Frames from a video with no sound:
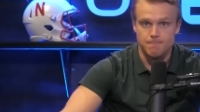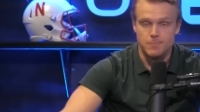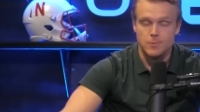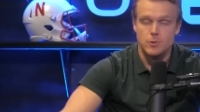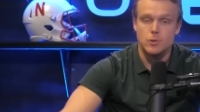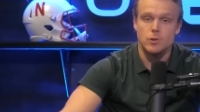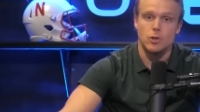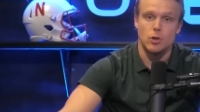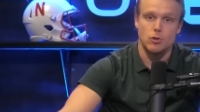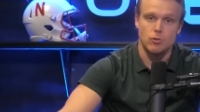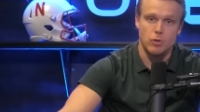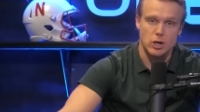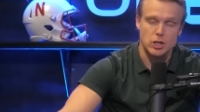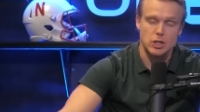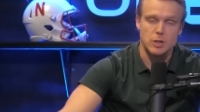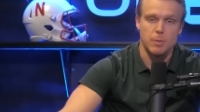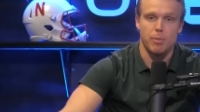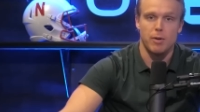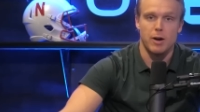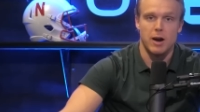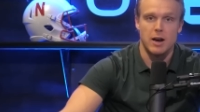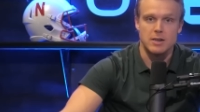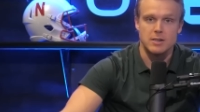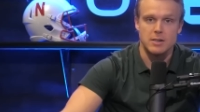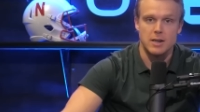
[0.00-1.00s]
So trust the
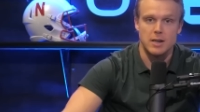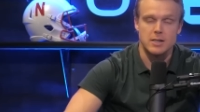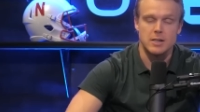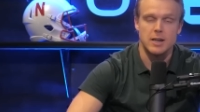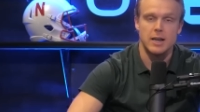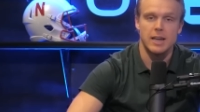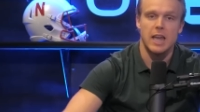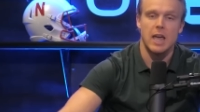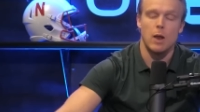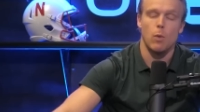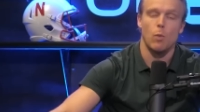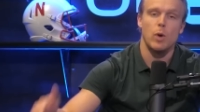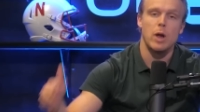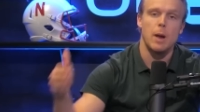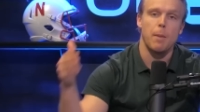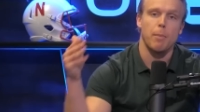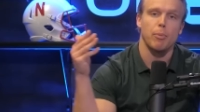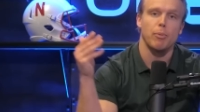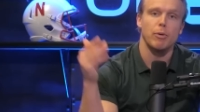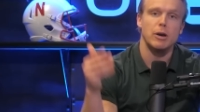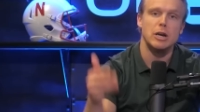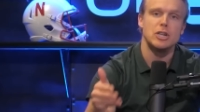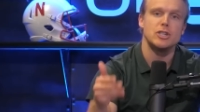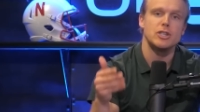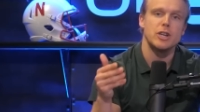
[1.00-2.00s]
process. Again, we
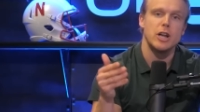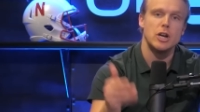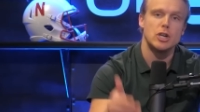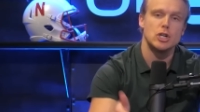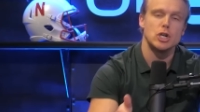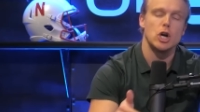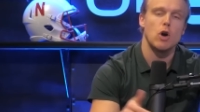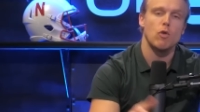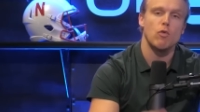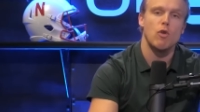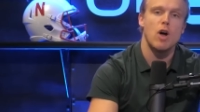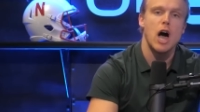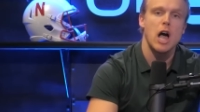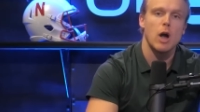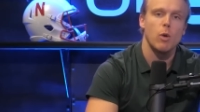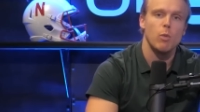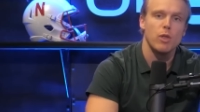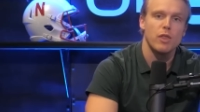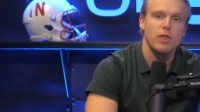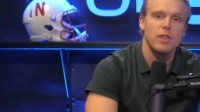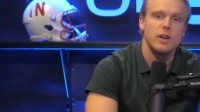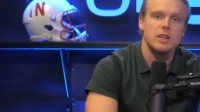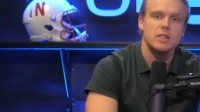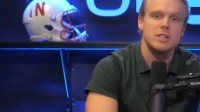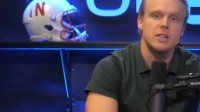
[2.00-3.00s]
appreciate y'all rocking
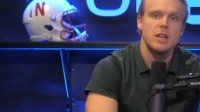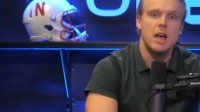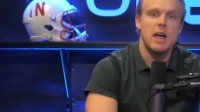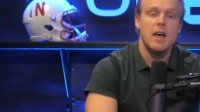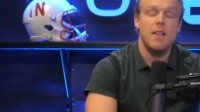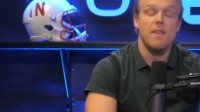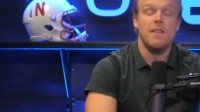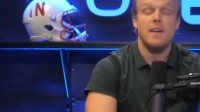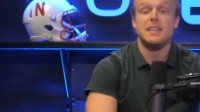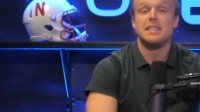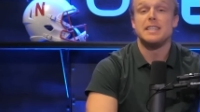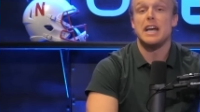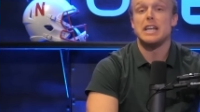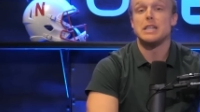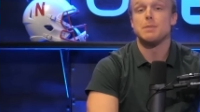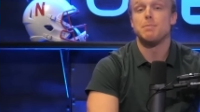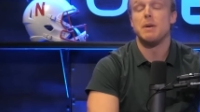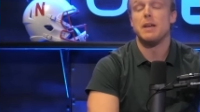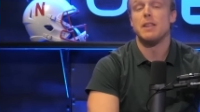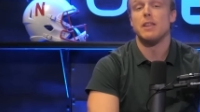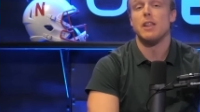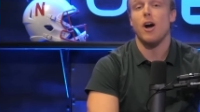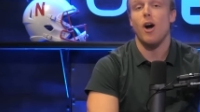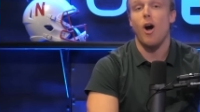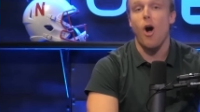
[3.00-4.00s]
with us. This has
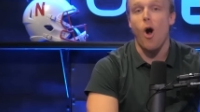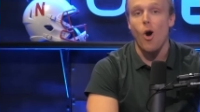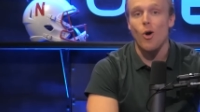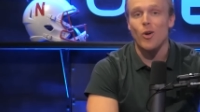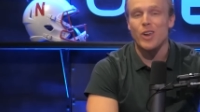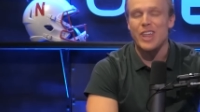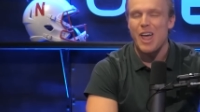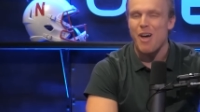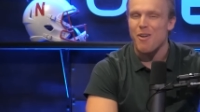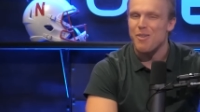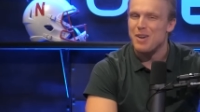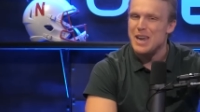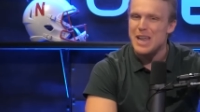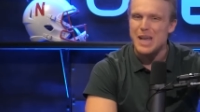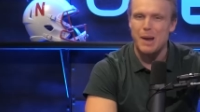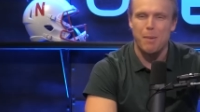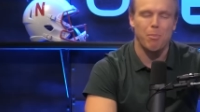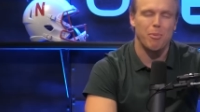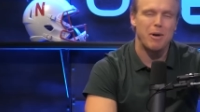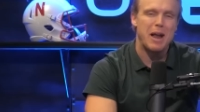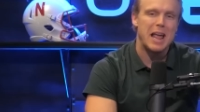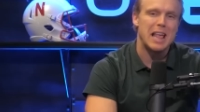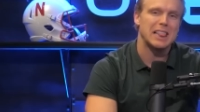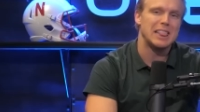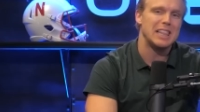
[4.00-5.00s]
been The Hard Count. Nick
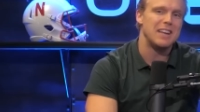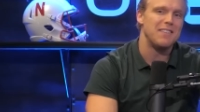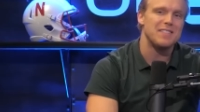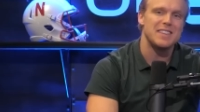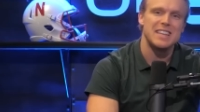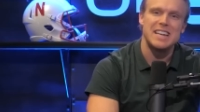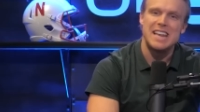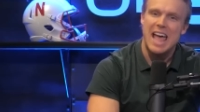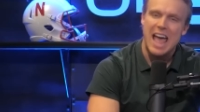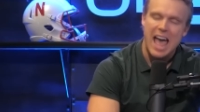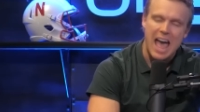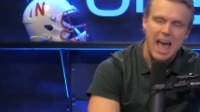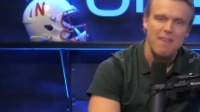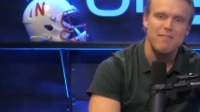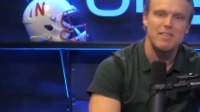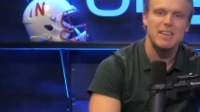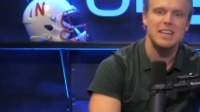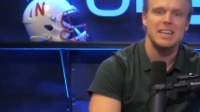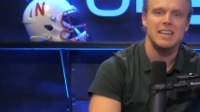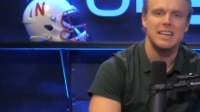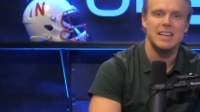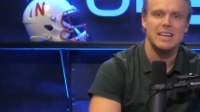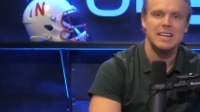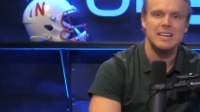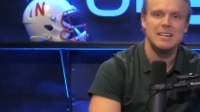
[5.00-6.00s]
Brake lifting
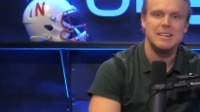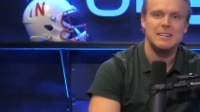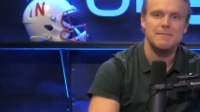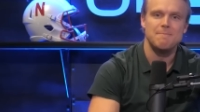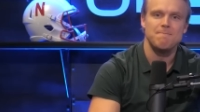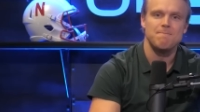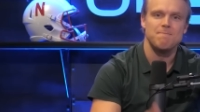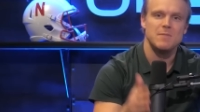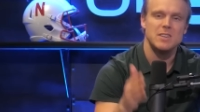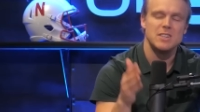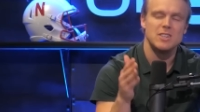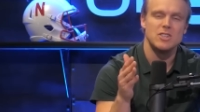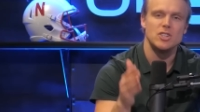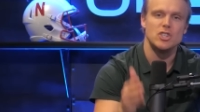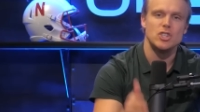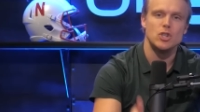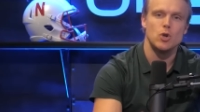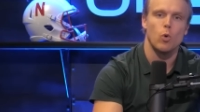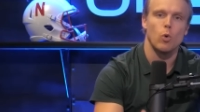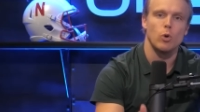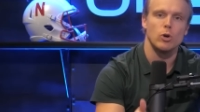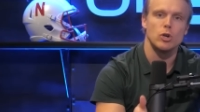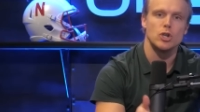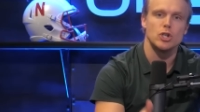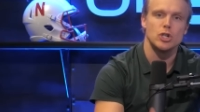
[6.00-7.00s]
heavy. This is
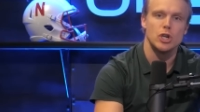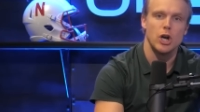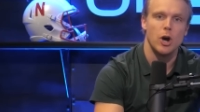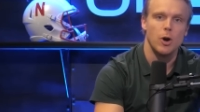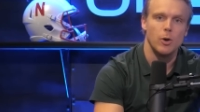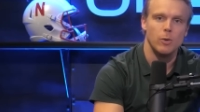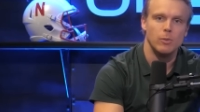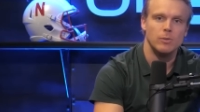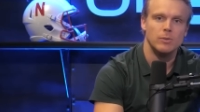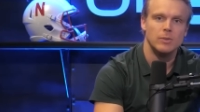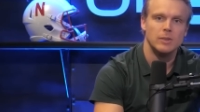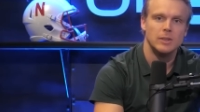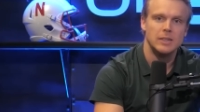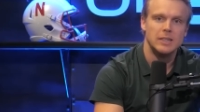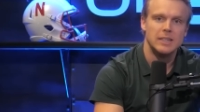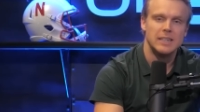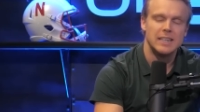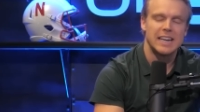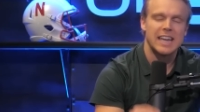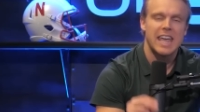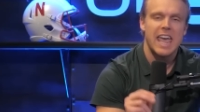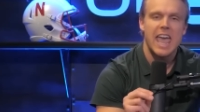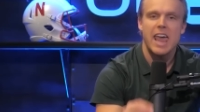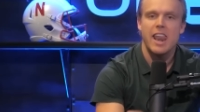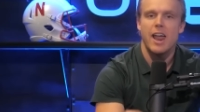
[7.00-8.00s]
your show.
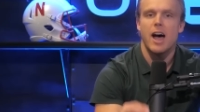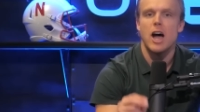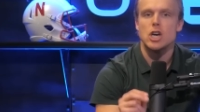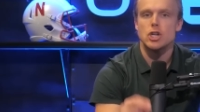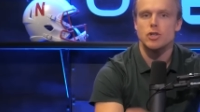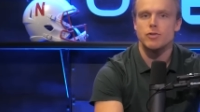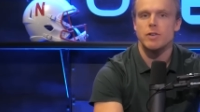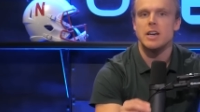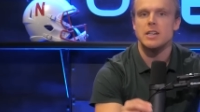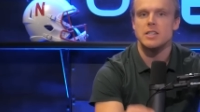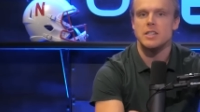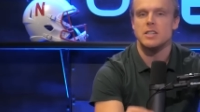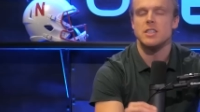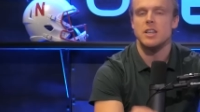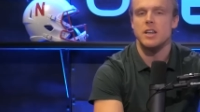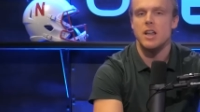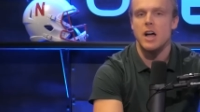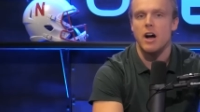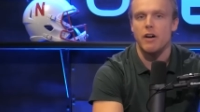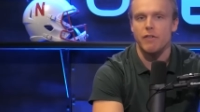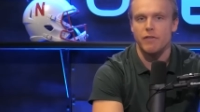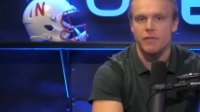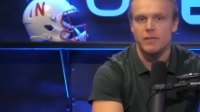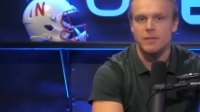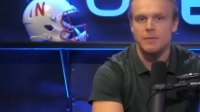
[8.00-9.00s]
Cannot stress this
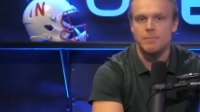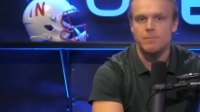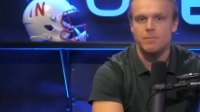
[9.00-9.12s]
enough.